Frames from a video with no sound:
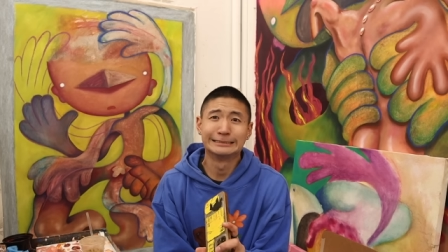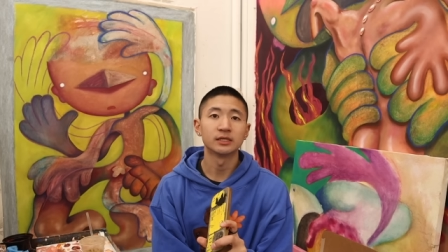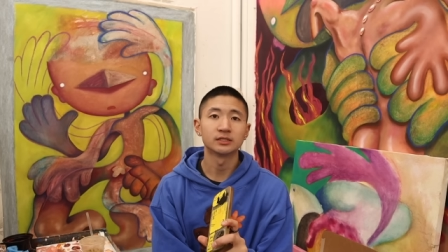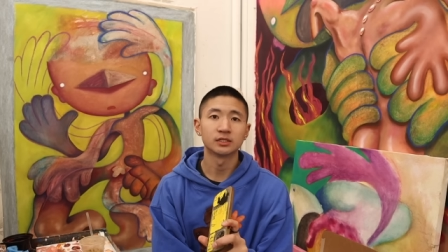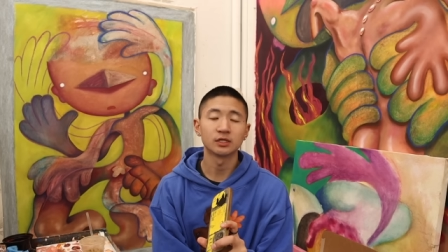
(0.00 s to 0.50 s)

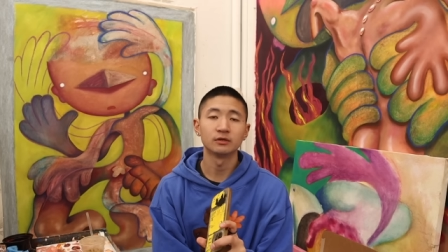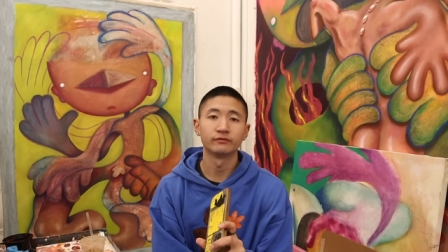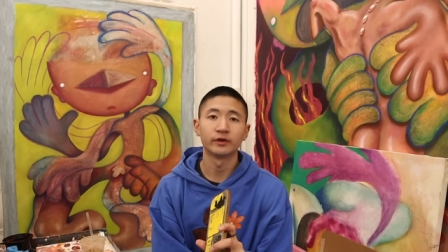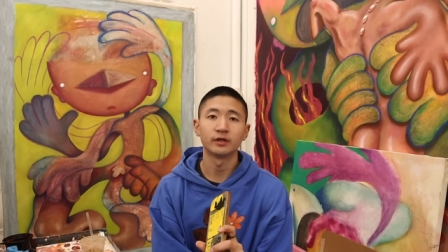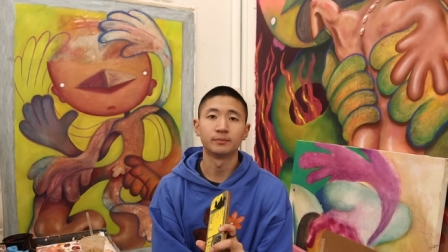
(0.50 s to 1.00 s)
It's just a
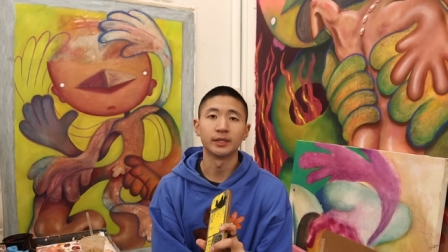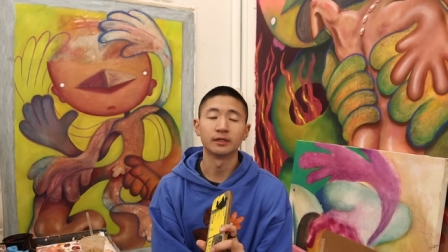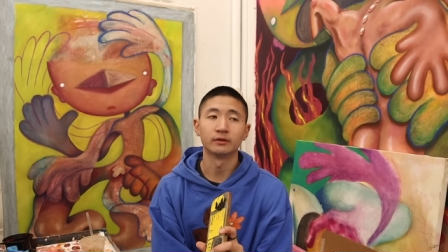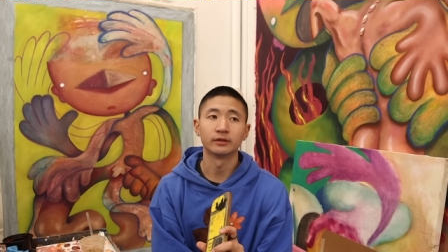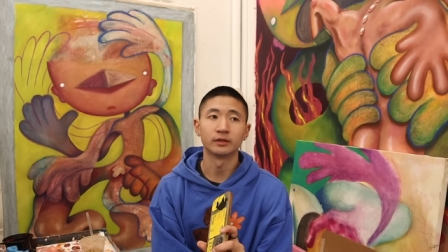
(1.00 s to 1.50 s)
very big
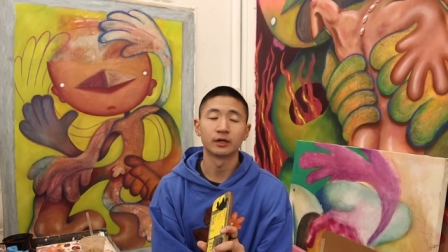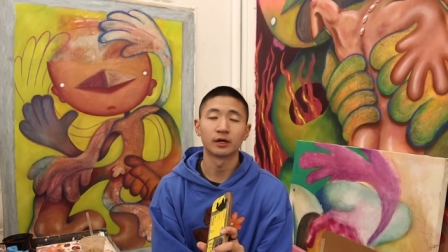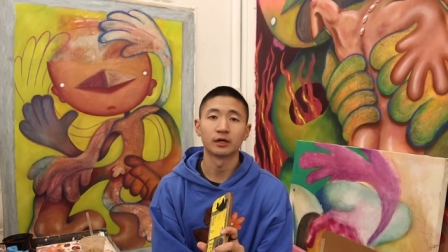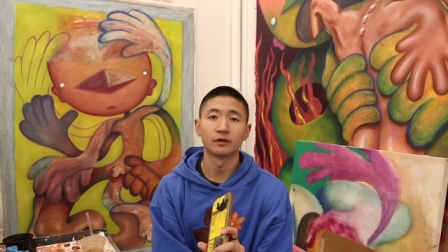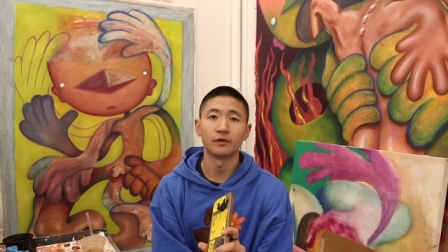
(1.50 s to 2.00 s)
learning
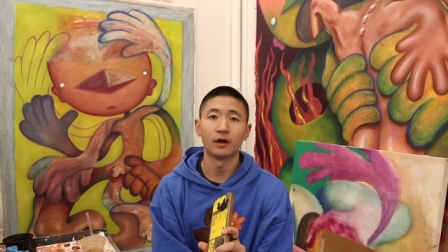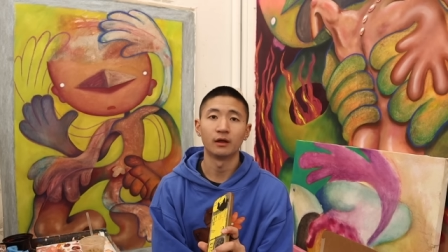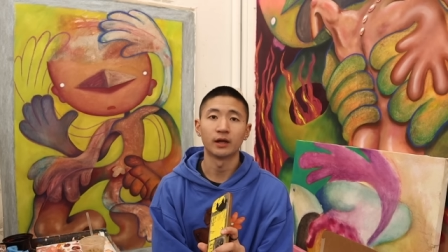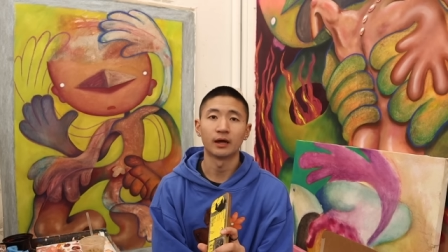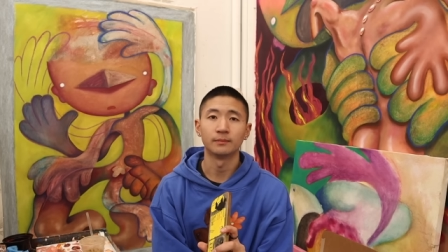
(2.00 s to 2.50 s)
curve
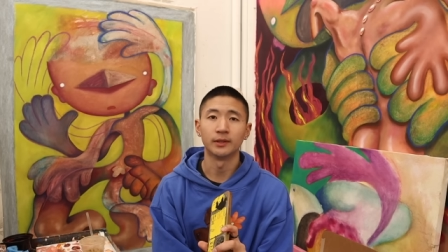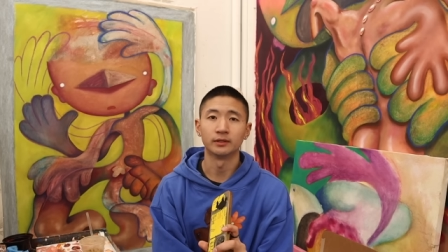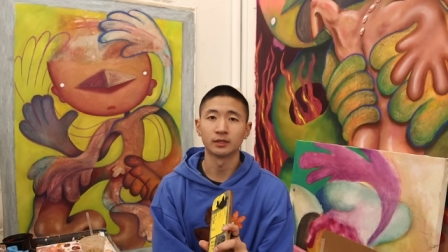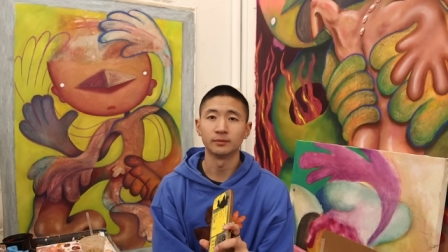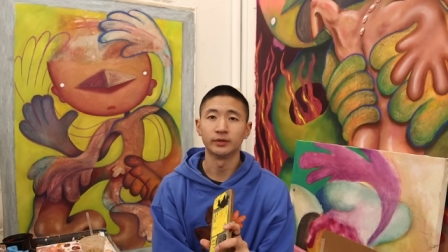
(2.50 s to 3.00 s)
on how to
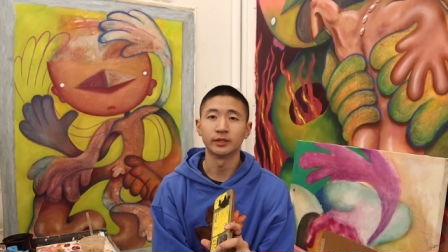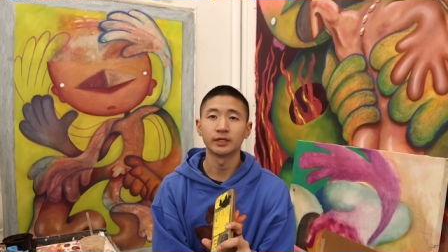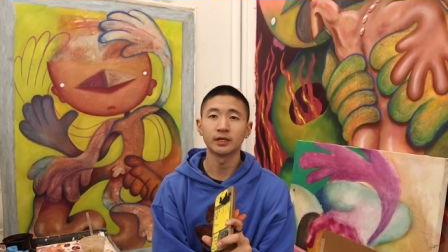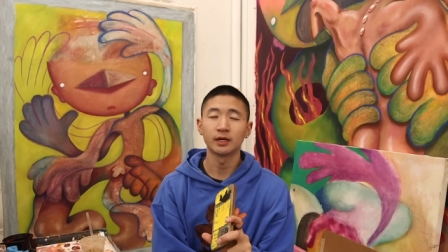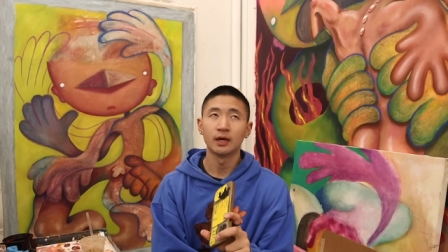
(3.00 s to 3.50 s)
build
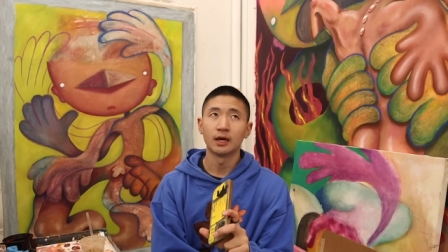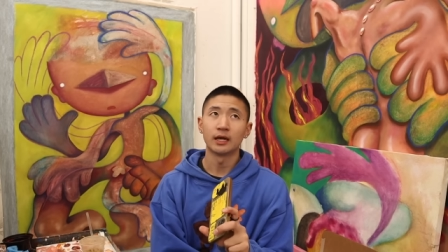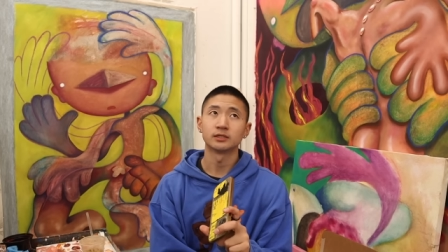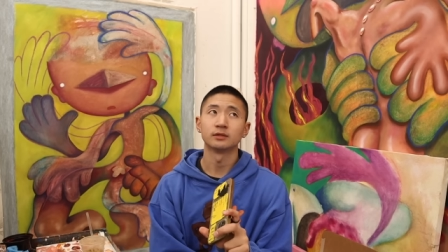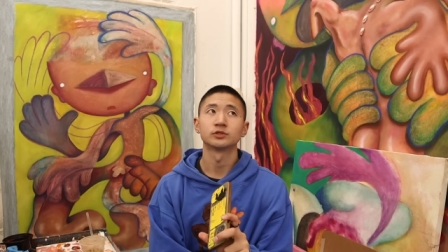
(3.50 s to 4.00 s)
community,
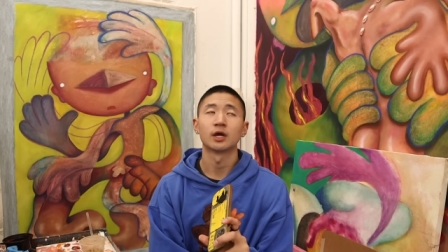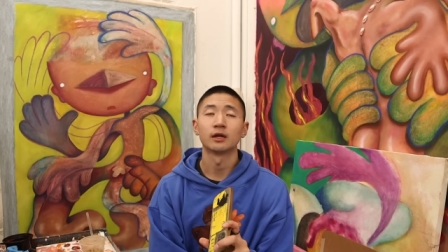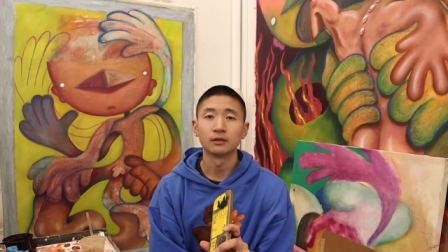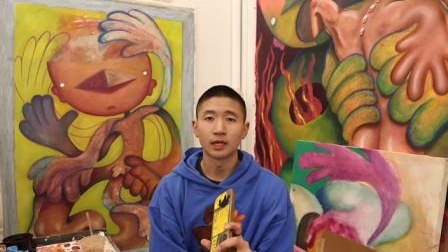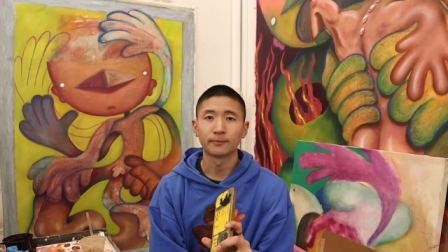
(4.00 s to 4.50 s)
and so I'm
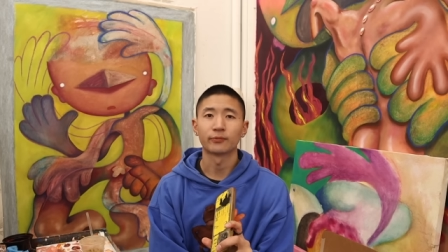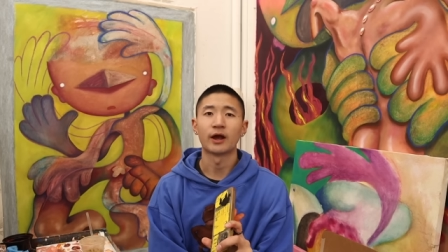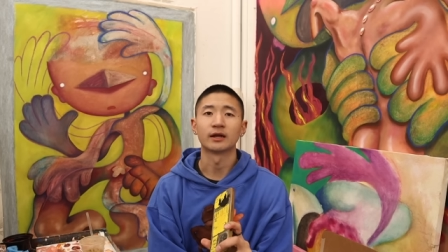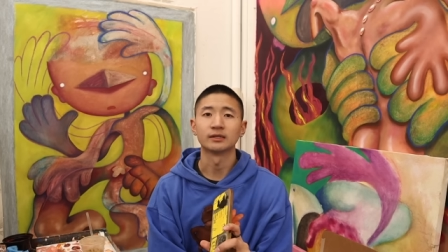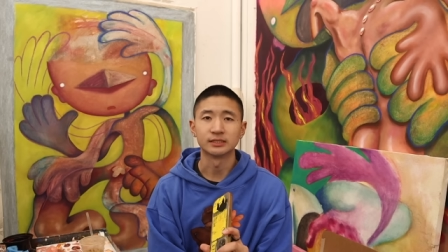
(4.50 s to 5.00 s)
trying to like
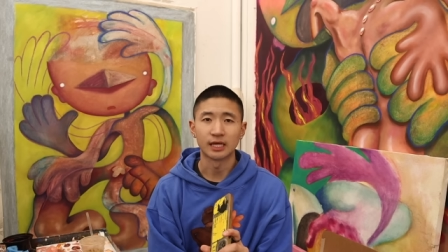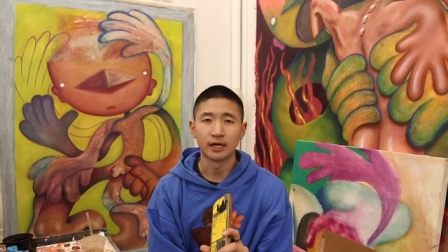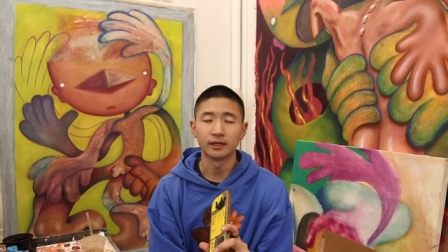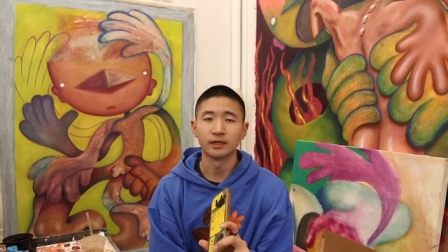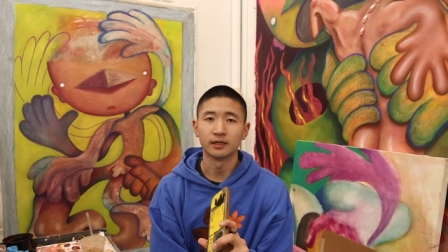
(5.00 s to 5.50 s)
practice
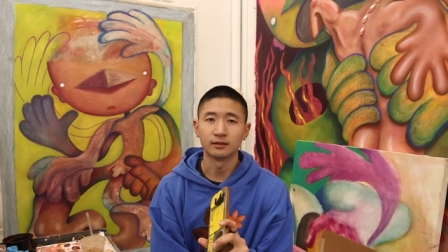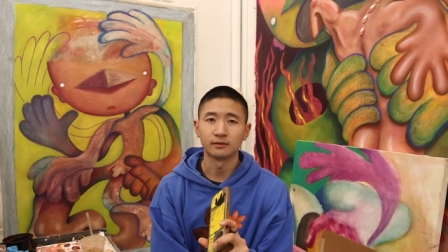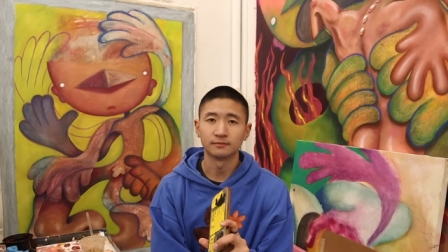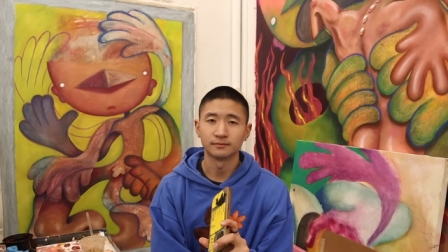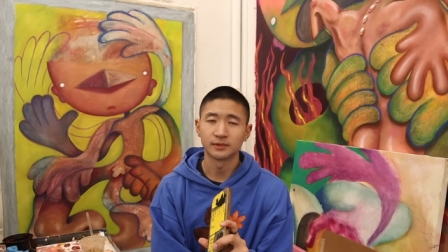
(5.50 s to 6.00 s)
that
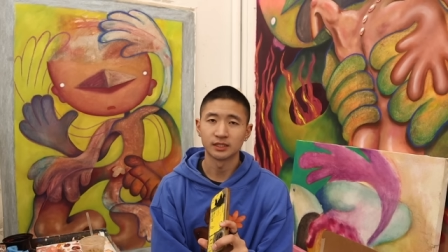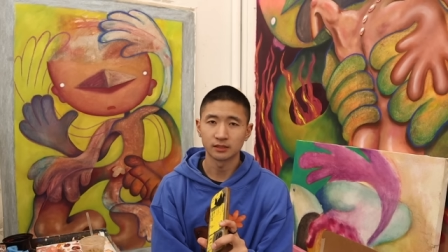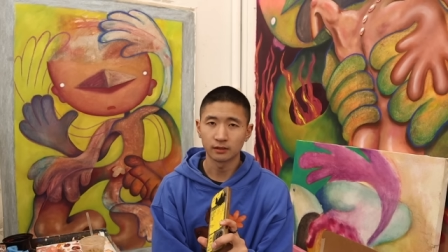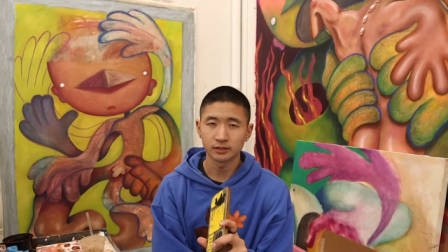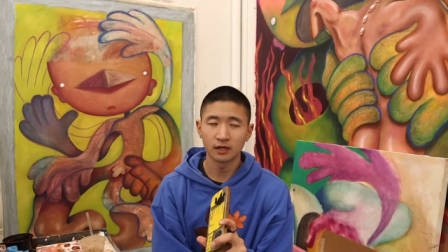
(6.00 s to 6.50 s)
in this
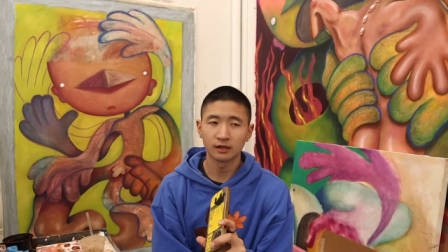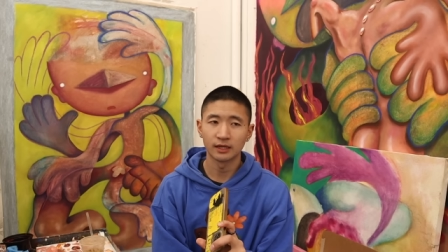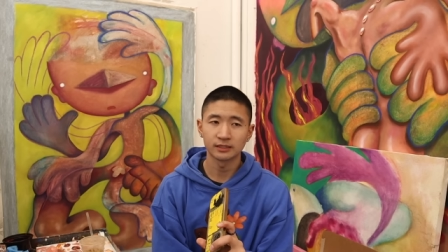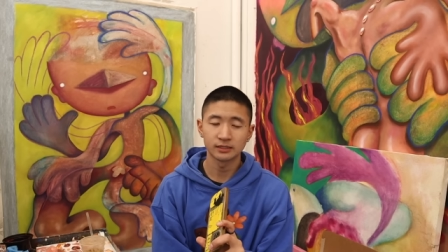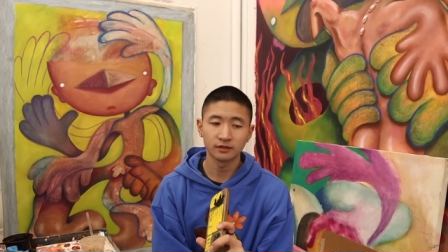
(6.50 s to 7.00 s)
art talk
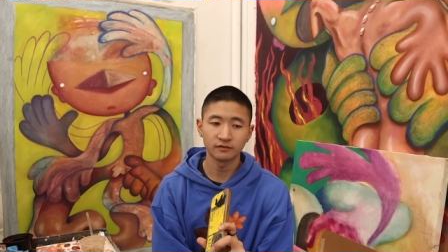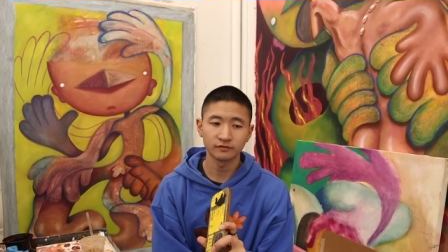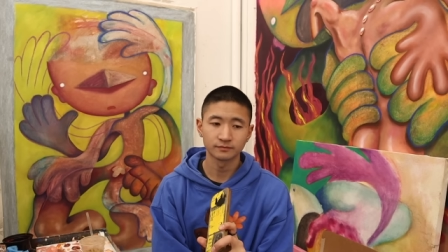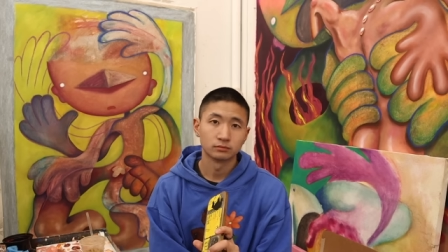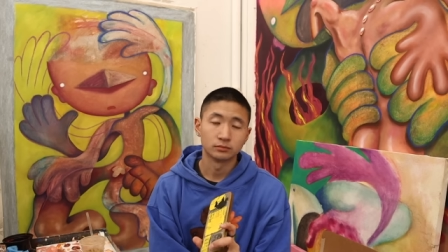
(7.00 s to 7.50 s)
collective.